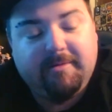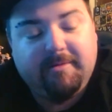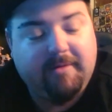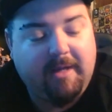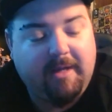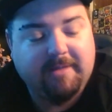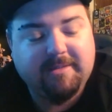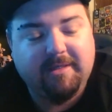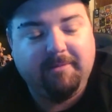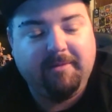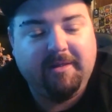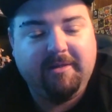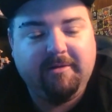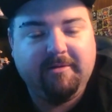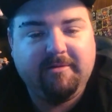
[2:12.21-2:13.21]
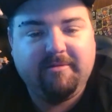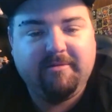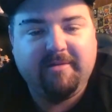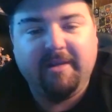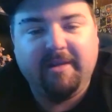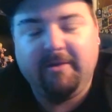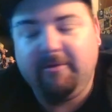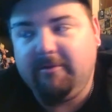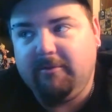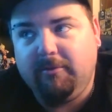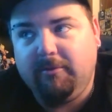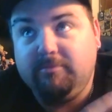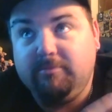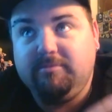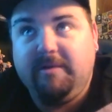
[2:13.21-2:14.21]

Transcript: asking me saying, well,